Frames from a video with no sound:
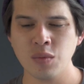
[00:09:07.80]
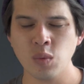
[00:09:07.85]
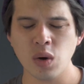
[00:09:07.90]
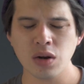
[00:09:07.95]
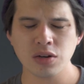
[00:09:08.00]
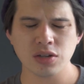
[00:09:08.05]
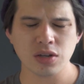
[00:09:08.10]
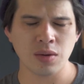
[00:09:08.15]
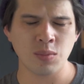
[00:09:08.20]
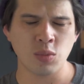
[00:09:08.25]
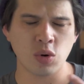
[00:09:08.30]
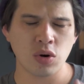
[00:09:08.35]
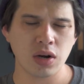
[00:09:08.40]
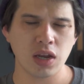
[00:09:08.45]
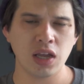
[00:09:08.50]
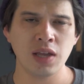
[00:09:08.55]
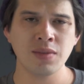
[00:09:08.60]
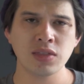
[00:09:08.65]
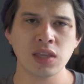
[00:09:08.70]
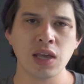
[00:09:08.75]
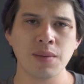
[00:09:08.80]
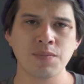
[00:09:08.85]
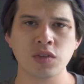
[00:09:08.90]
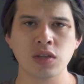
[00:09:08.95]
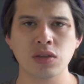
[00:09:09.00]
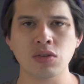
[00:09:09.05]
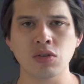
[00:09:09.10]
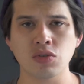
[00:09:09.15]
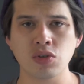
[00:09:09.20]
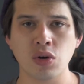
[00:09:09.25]
you want a more
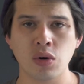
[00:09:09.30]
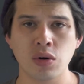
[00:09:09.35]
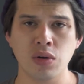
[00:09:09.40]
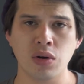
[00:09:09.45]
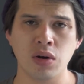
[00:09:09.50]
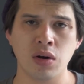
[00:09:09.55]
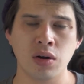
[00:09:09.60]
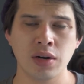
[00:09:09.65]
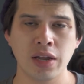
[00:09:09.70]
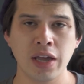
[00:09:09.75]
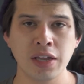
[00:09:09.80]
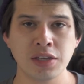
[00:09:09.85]
in-depth tutorial on